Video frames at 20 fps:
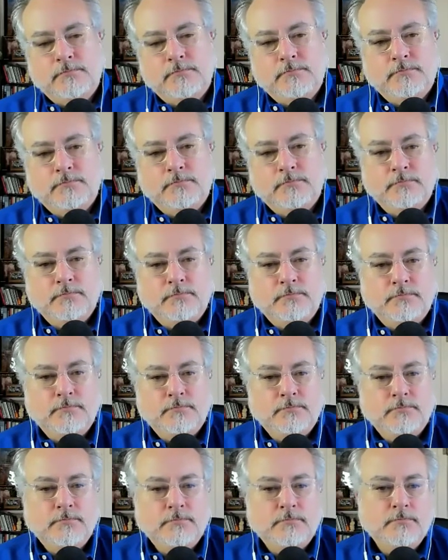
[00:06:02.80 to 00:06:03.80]

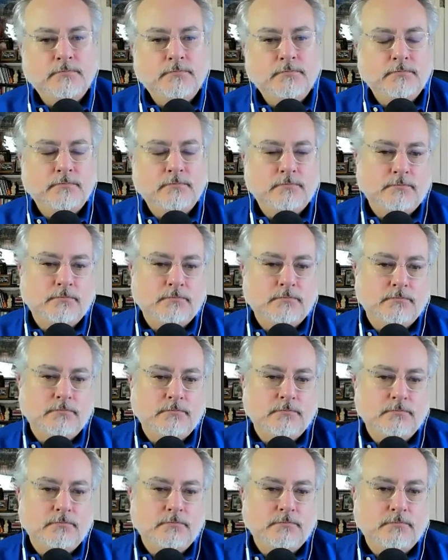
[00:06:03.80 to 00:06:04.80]

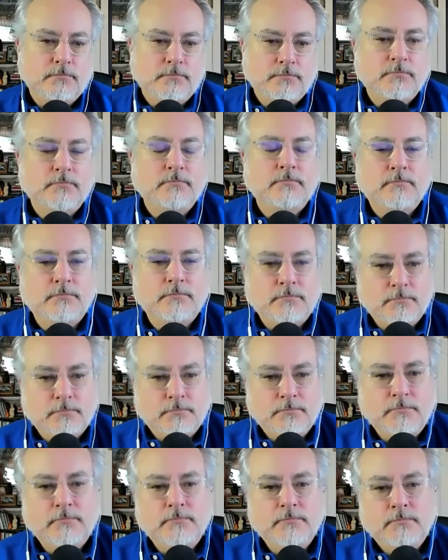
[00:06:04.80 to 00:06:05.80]

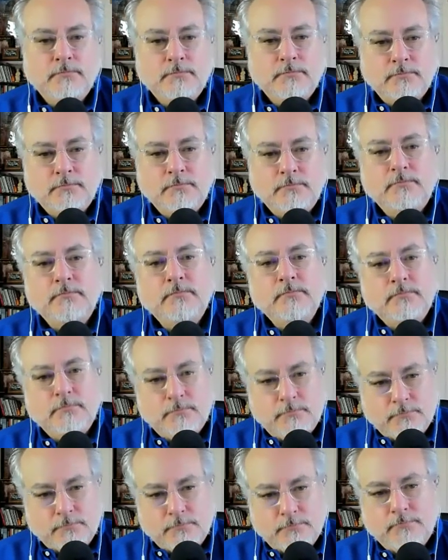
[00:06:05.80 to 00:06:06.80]

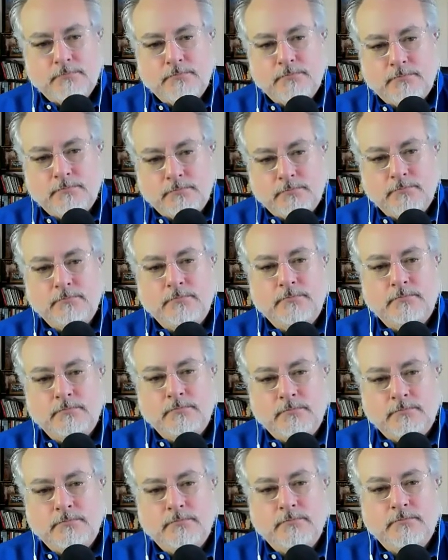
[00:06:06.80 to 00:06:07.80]

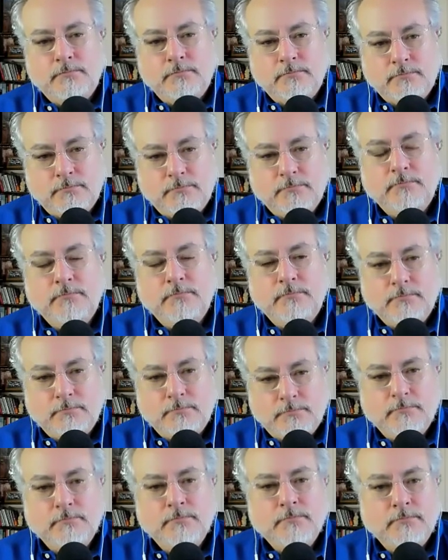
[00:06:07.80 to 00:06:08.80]

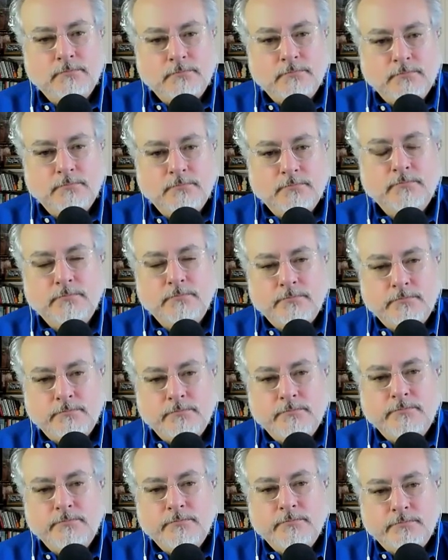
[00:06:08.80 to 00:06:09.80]

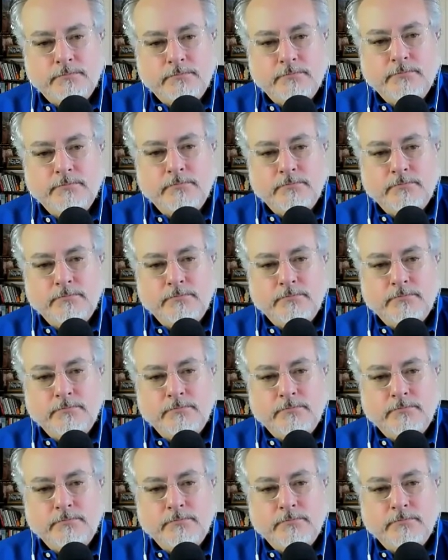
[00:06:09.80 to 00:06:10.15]
This person isn't speaking.